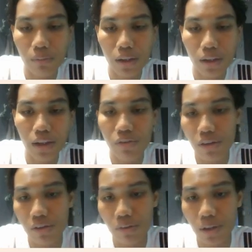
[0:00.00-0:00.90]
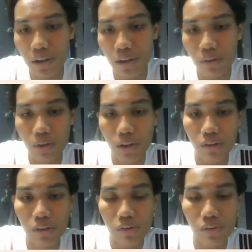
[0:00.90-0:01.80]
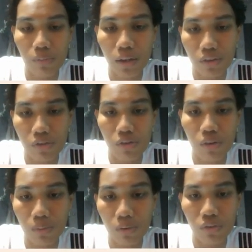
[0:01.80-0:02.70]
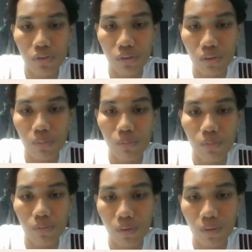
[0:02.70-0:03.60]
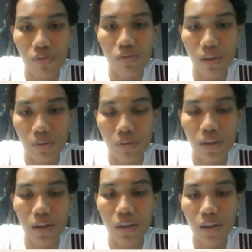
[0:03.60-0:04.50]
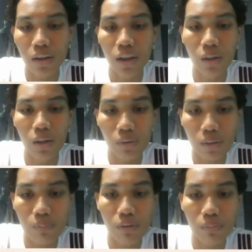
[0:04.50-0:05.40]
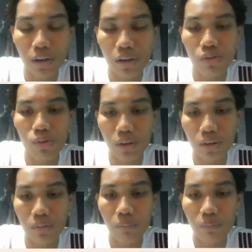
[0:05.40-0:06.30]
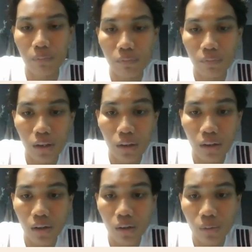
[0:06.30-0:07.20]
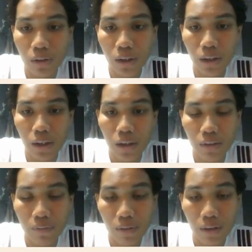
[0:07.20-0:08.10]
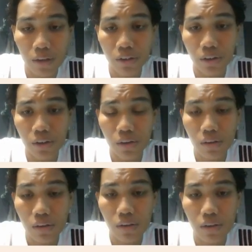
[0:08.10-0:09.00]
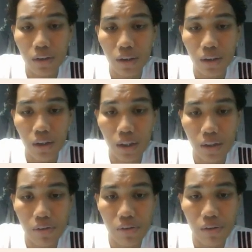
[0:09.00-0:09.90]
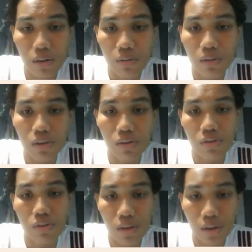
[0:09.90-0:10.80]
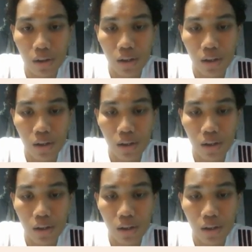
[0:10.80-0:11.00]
BMI is estimated to increase by 0.047 kilogram per meter squared. Looking at the variation, the SSR is